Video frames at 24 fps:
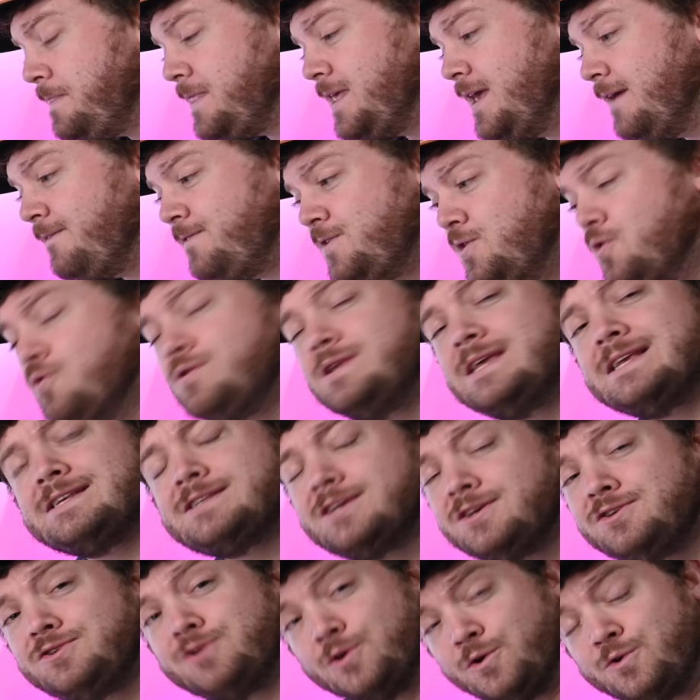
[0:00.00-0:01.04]
If you need
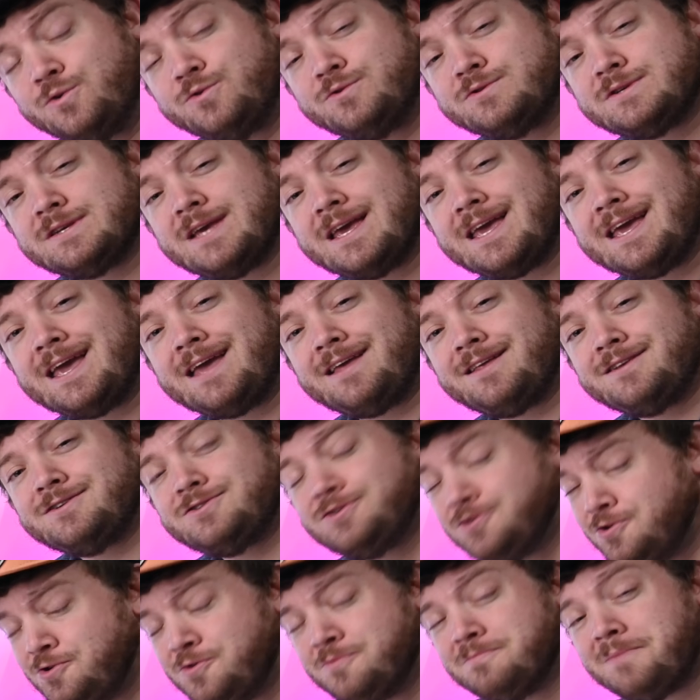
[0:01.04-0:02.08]
to use
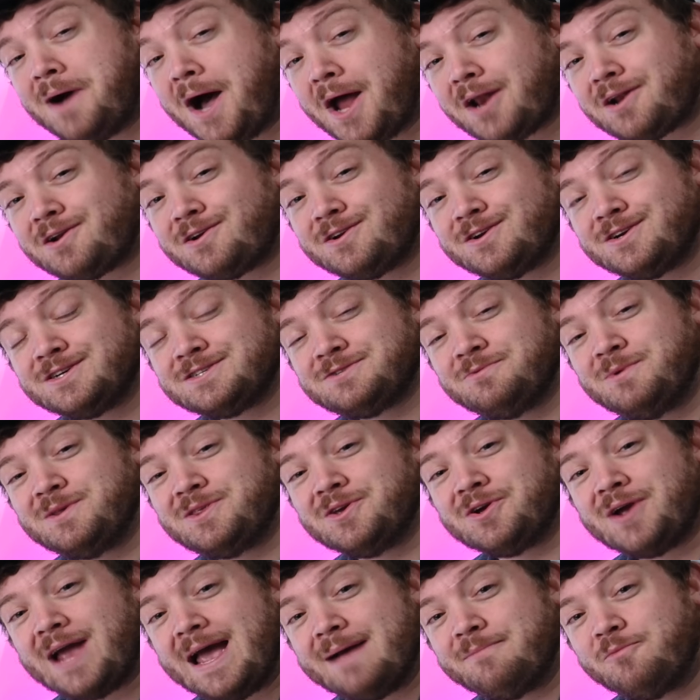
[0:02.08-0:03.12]
two monitors with
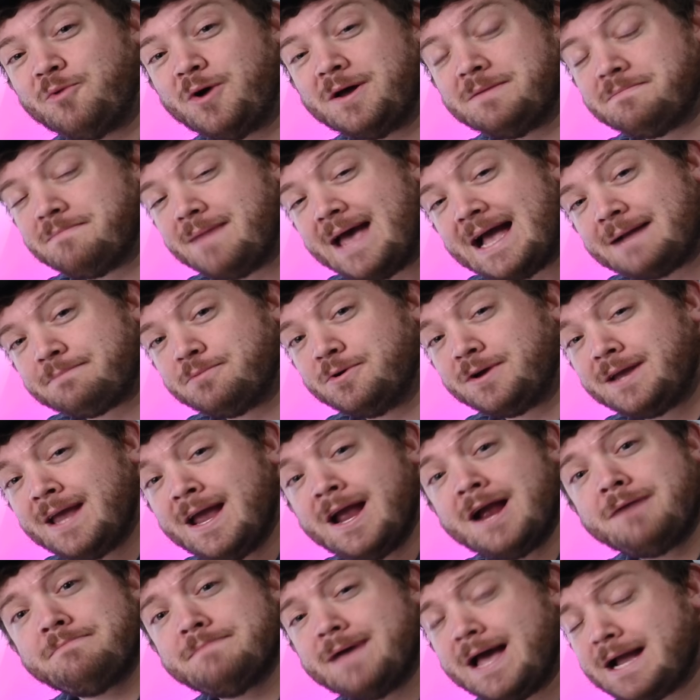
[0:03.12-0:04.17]
your M1 MacBook
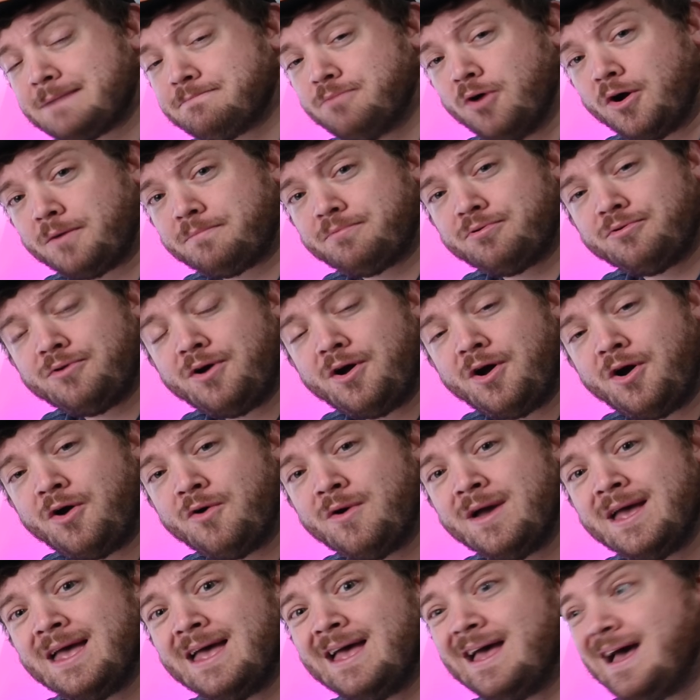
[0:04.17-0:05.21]
Air, MacBook
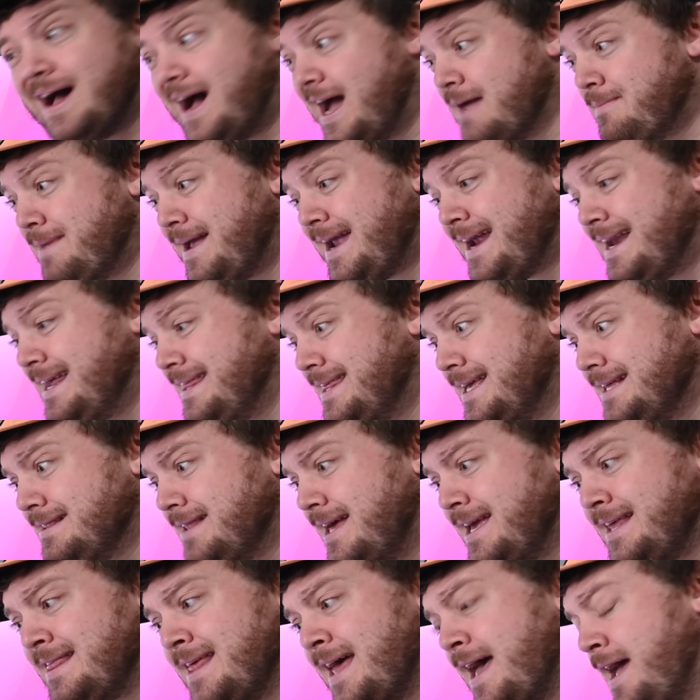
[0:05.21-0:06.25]
Pro, iMac, anything
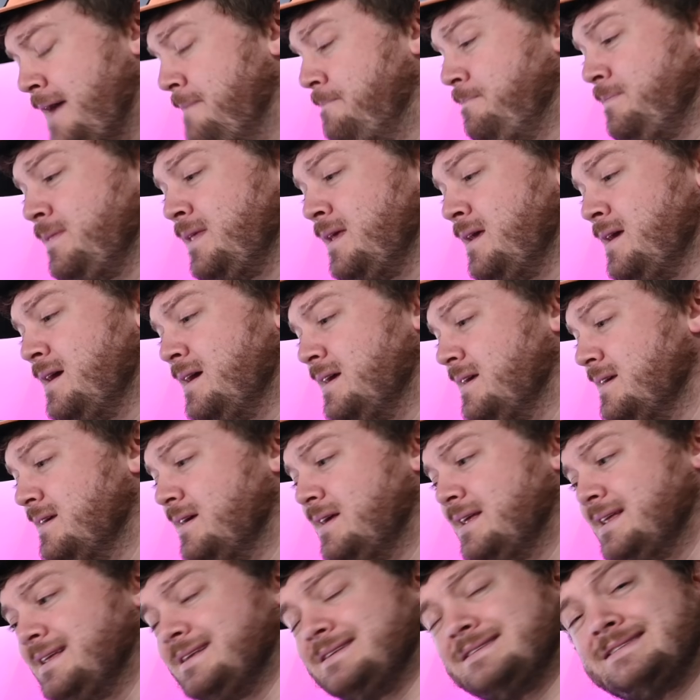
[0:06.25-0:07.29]
like that,
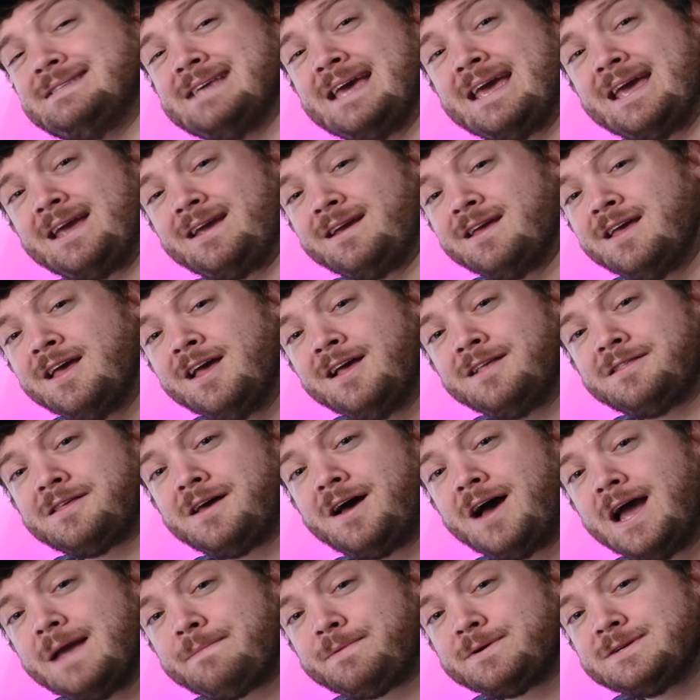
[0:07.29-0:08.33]
dang the
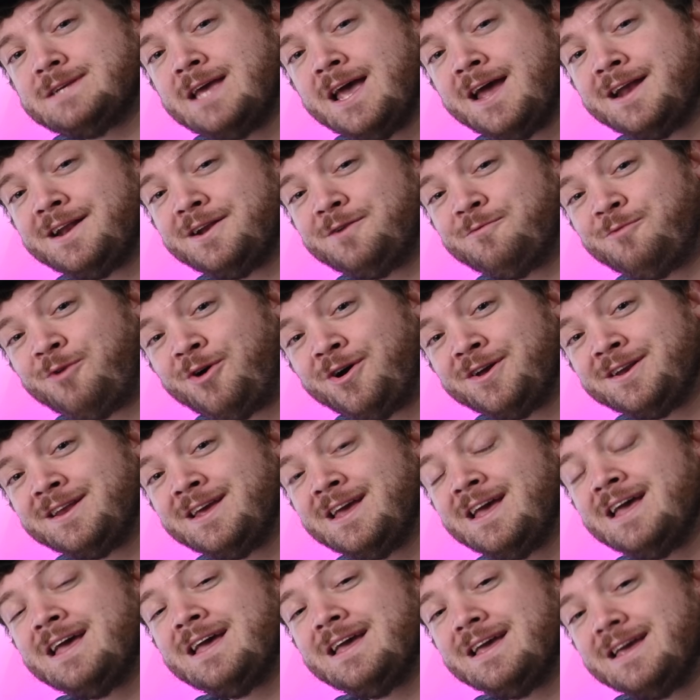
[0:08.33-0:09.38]
Hyper 10 in 1
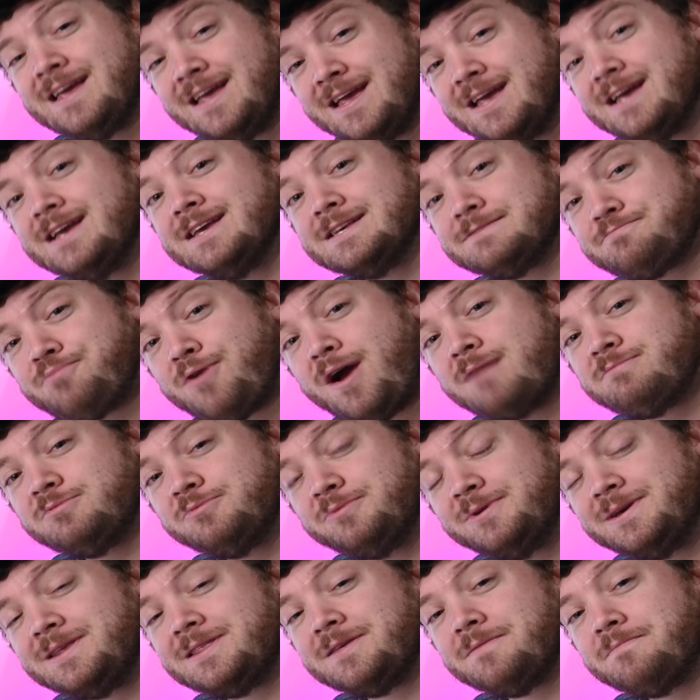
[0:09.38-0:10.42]
is
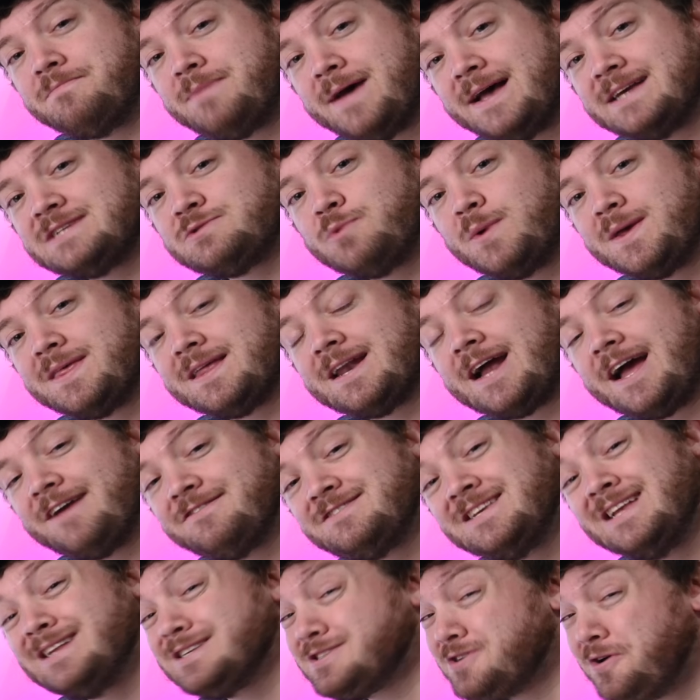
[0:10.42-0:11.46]
probably the best way that I've
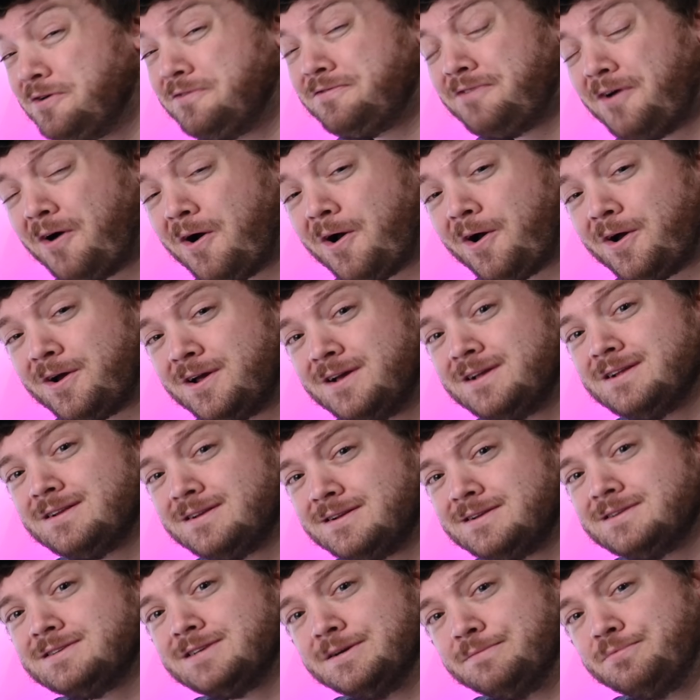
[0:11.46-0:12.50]
seen so far
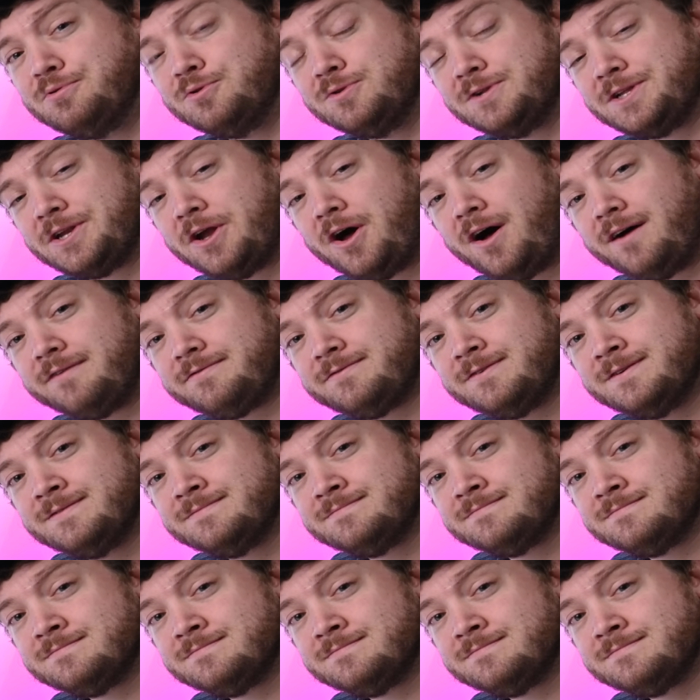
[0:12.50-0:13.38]
to pull it off.